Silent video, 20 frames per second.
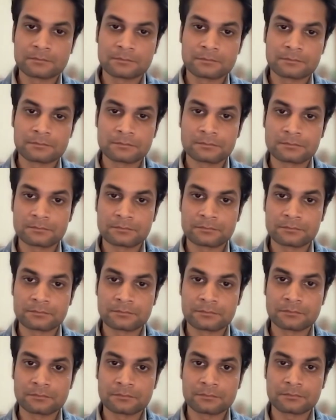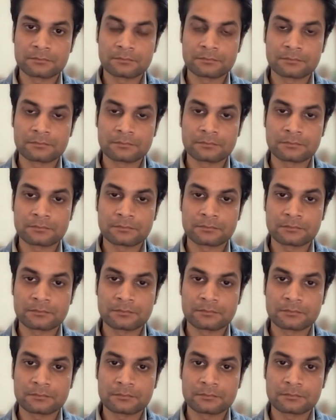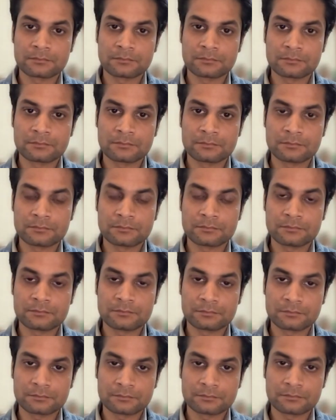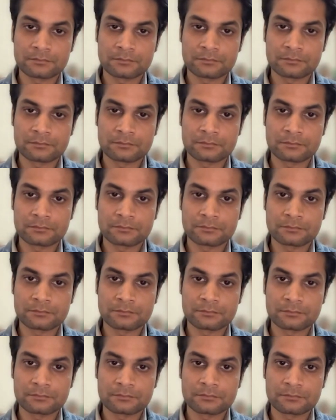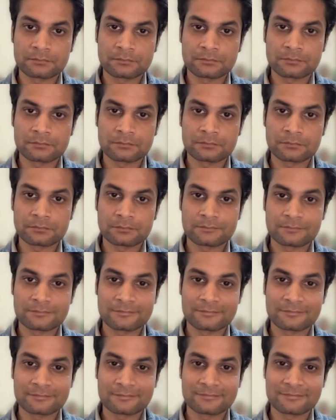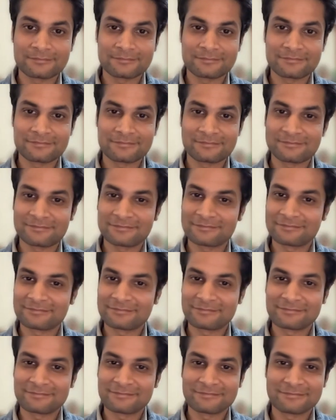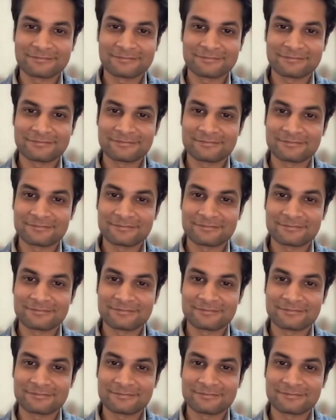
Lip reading: [no speech]